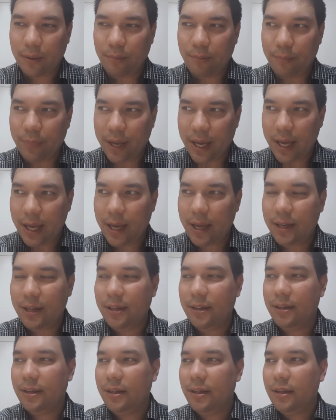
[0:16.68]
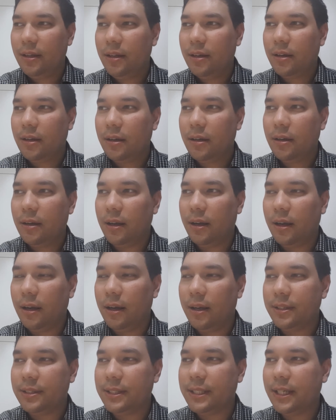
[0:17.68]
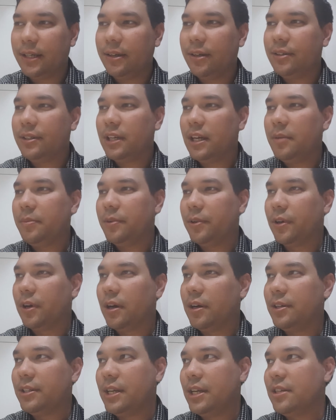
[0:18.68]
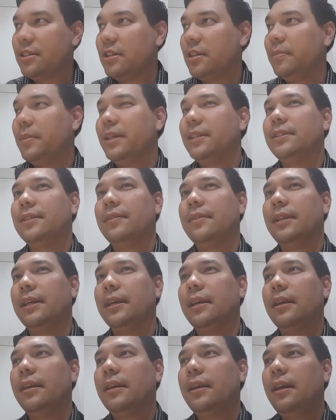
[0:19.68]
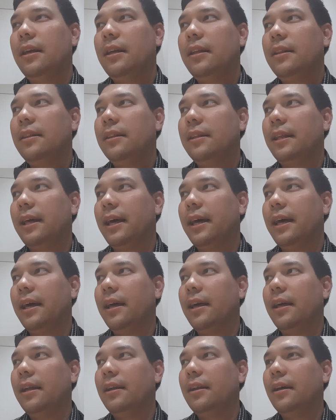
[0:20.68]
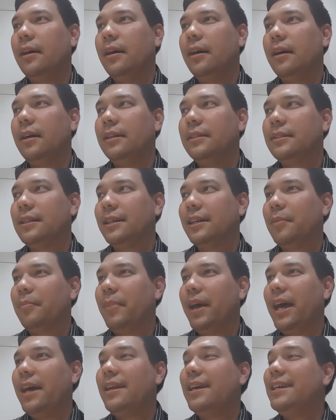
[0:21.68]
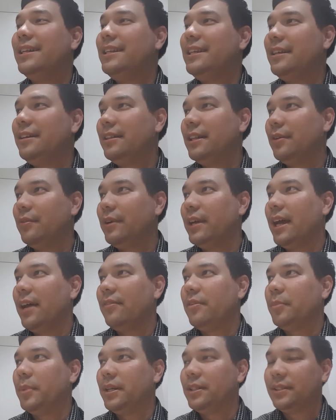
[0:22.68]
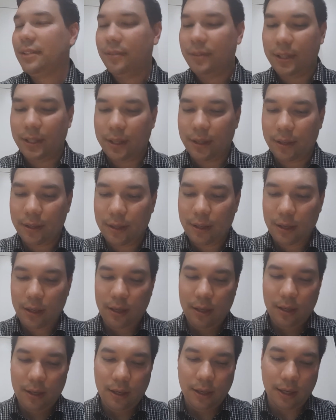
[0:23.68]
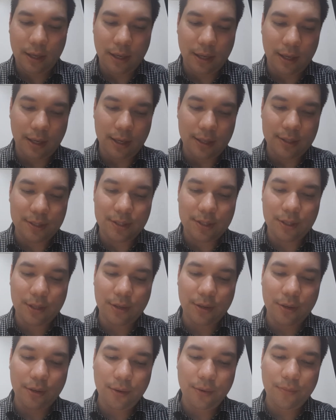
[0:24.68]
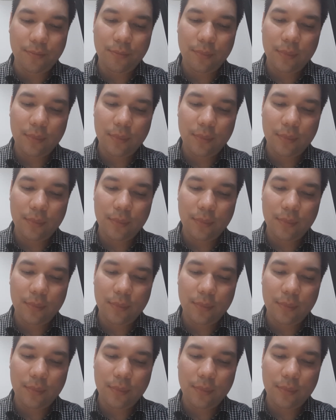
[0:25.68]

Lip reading: bad stereotype or connotation about something. That it's like a bad idea that we have about something. So